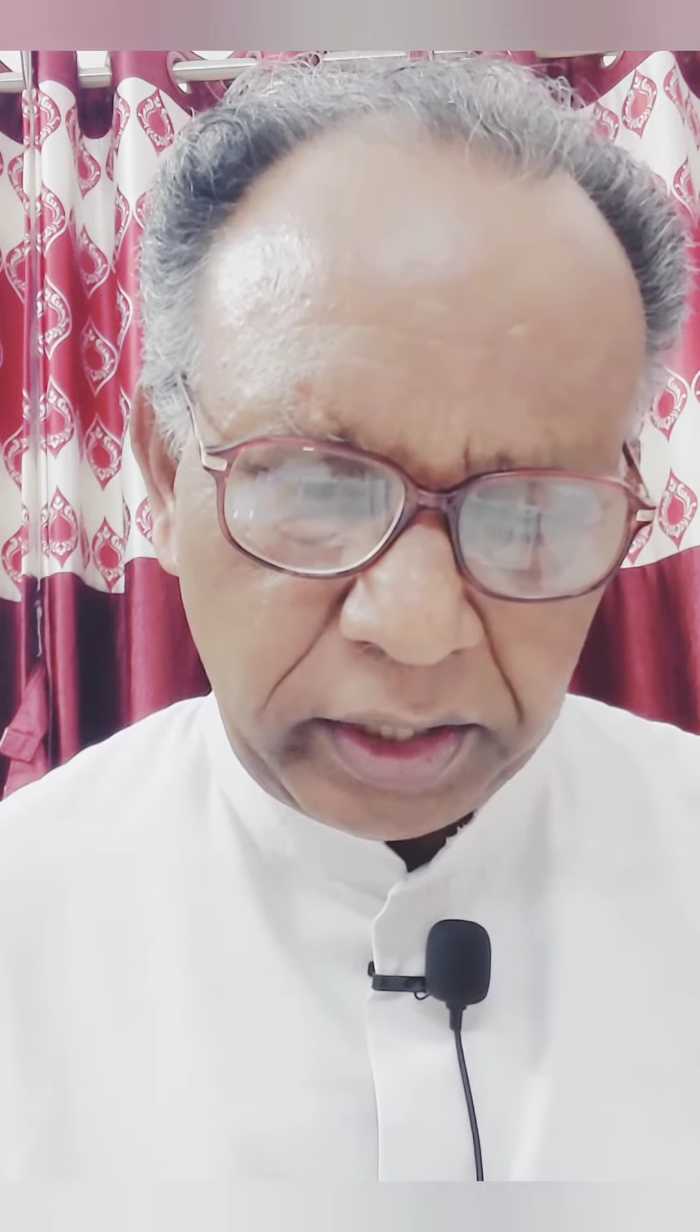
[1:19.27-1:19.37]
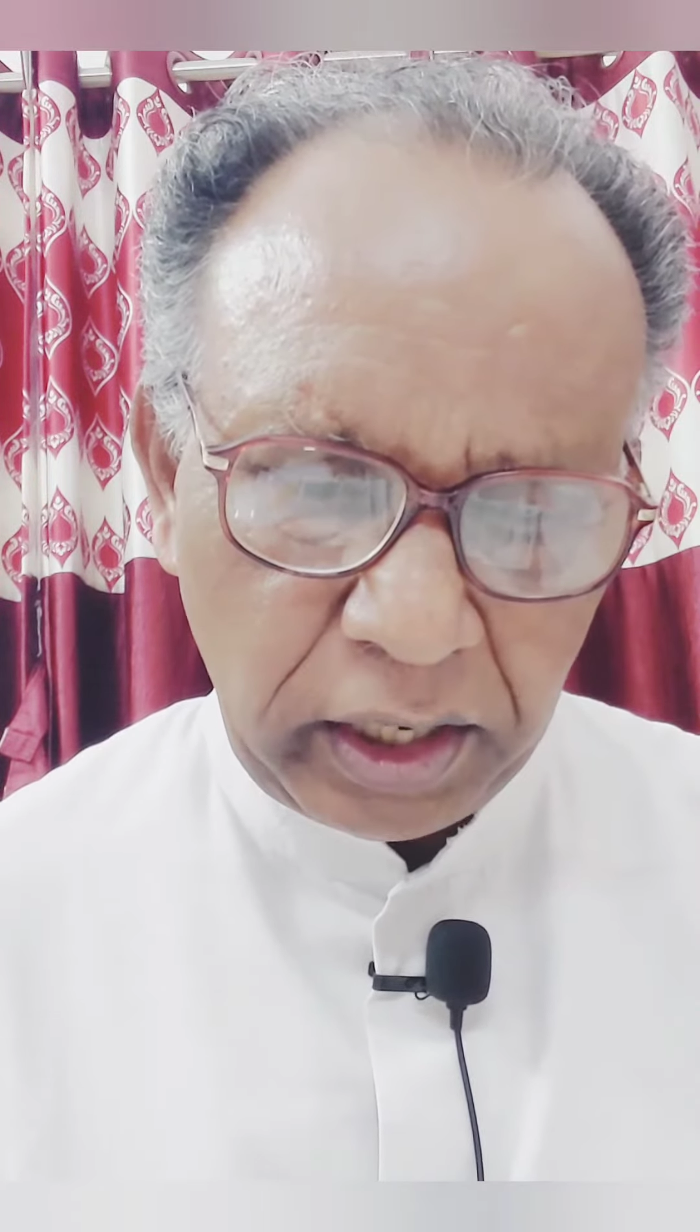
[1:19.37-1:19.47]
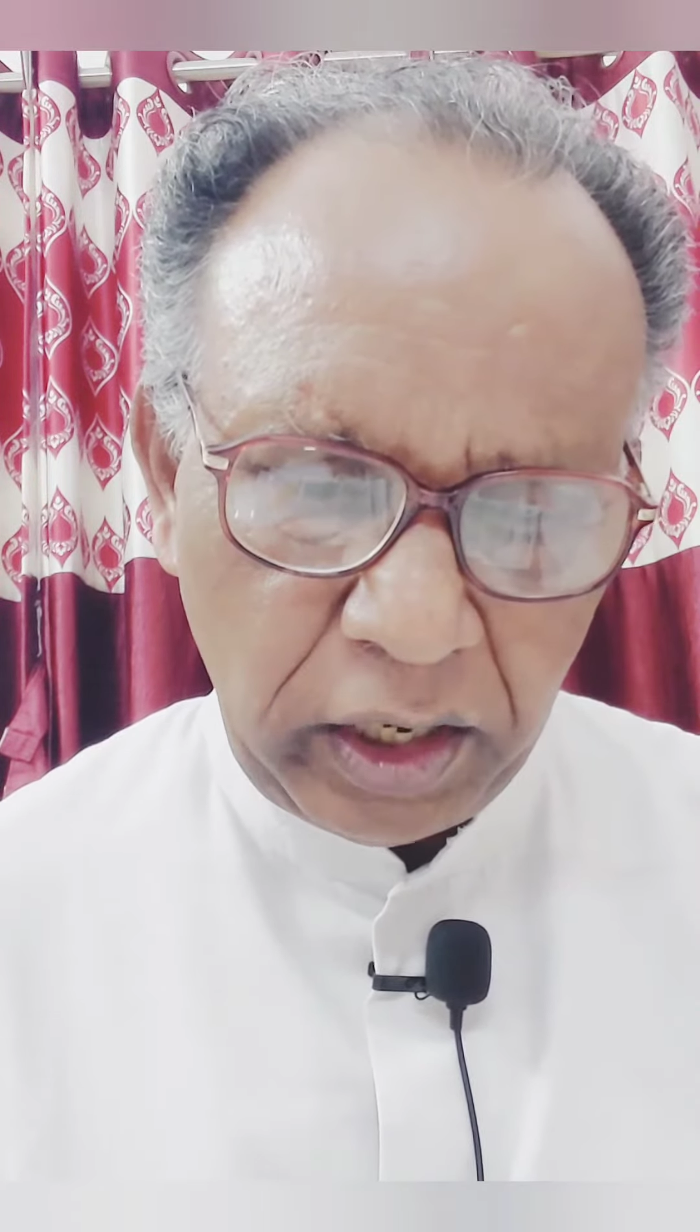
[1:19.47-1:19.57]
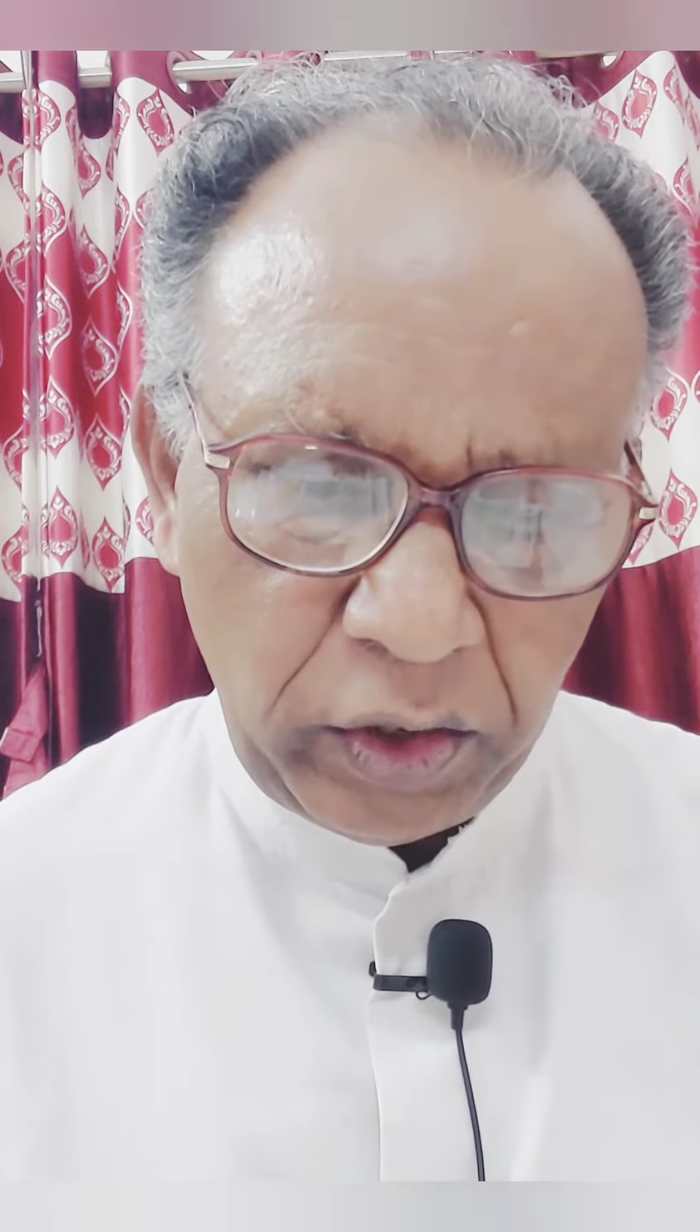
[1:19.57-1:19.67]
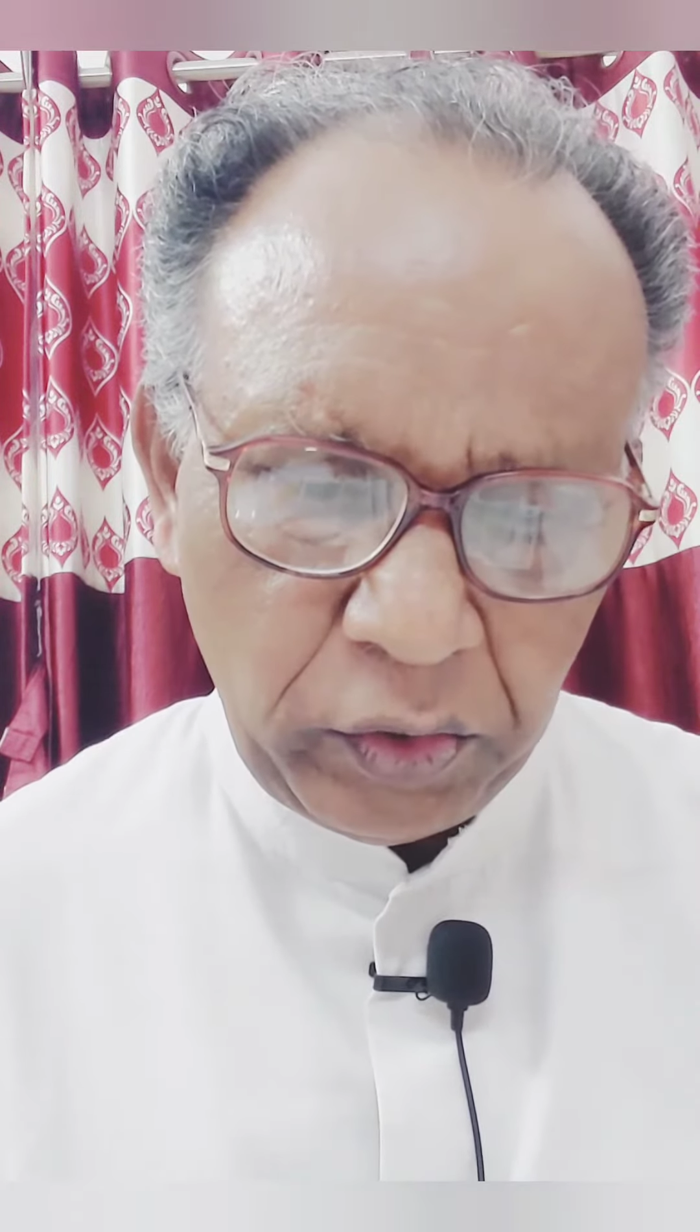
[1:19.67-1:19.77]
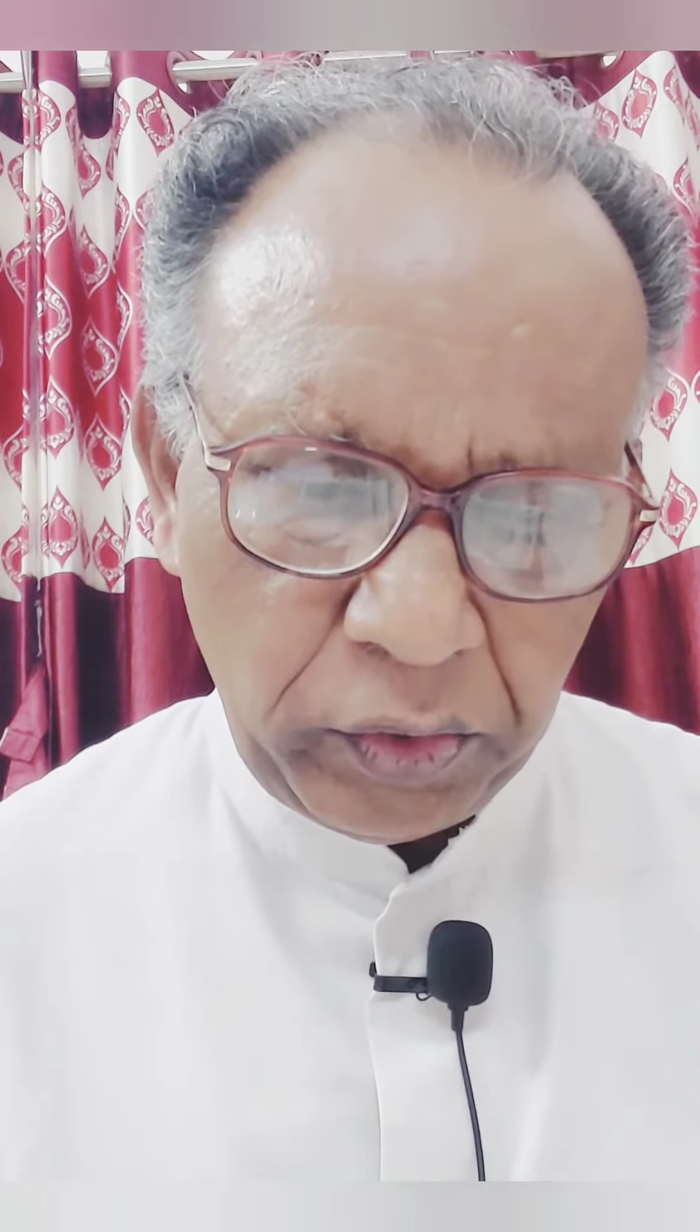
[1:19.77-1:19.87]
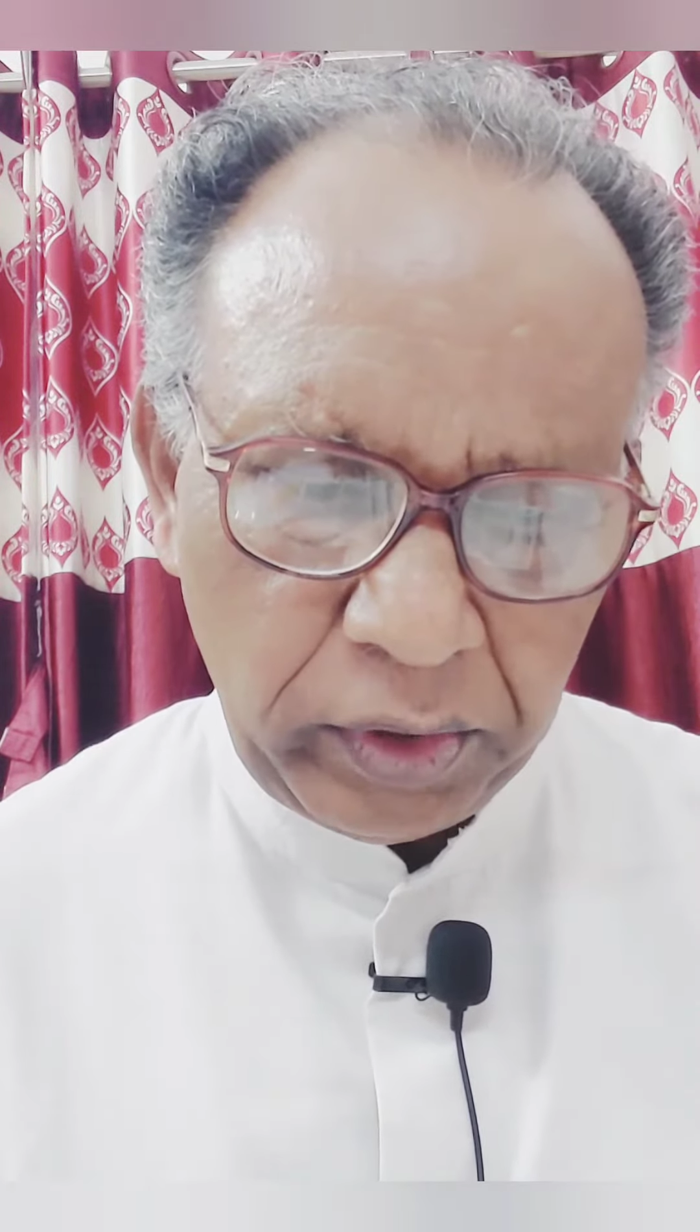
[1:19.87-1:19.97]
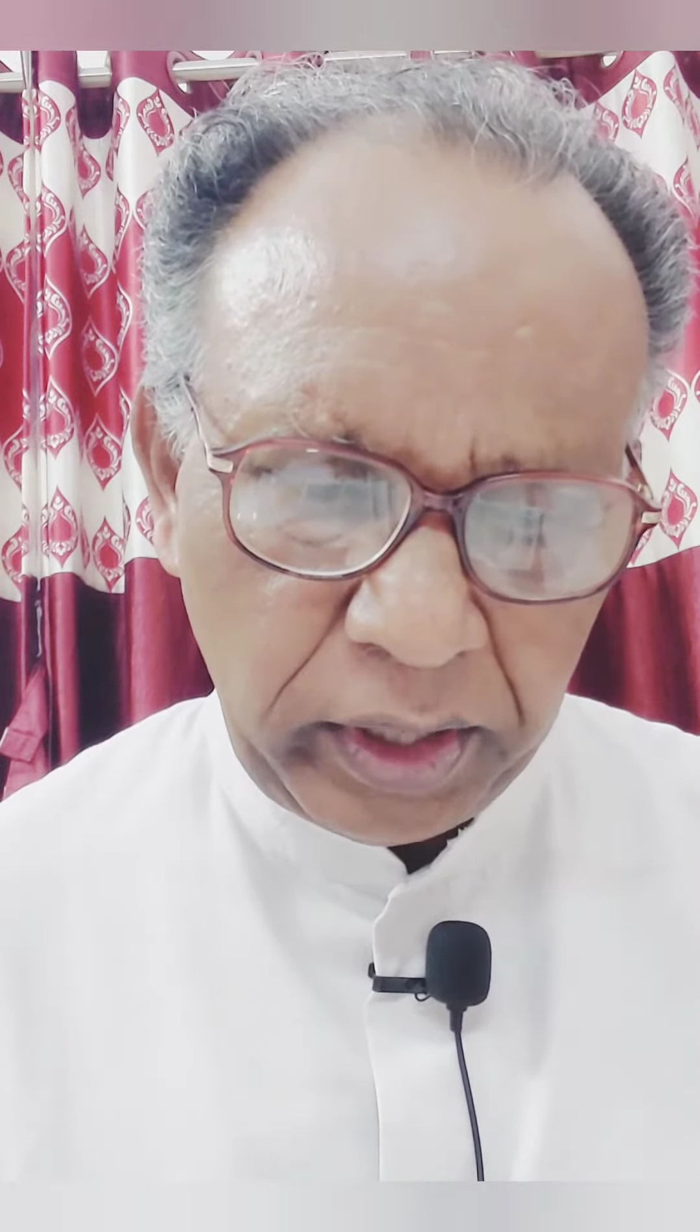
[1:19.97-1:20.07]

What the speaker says: tell you